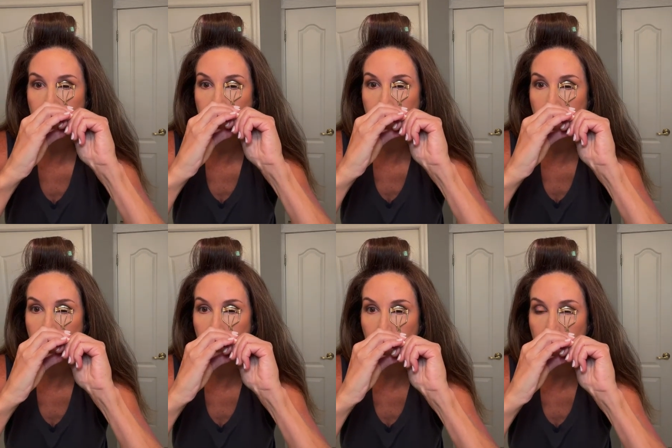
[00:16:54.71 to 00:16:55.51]

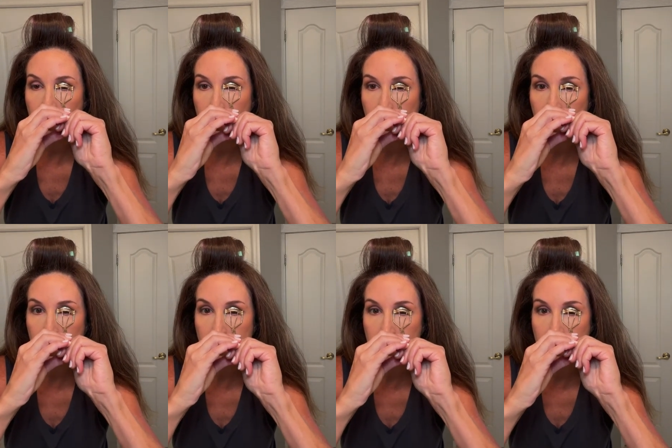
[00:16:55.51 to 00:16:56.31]
dirty, but I
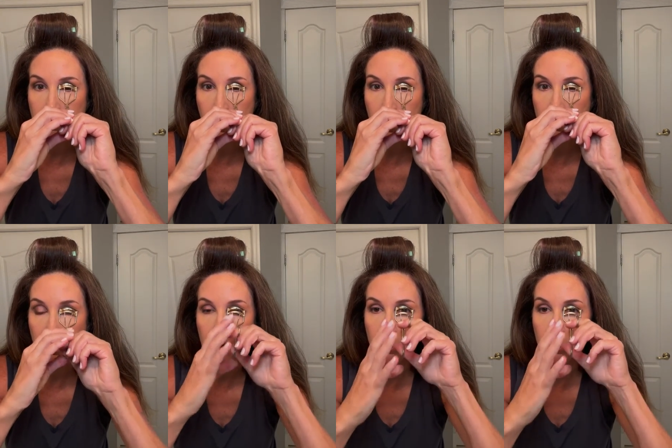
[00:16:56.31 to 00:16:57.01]
can clean that.